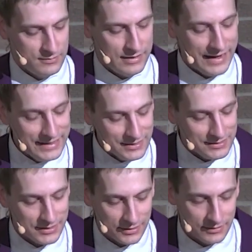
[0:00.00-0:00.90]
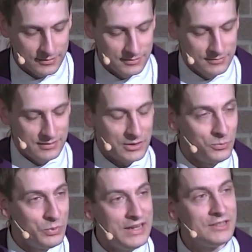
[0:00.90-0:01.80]
Anything that
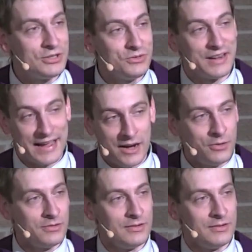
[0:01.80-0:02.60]
we do now,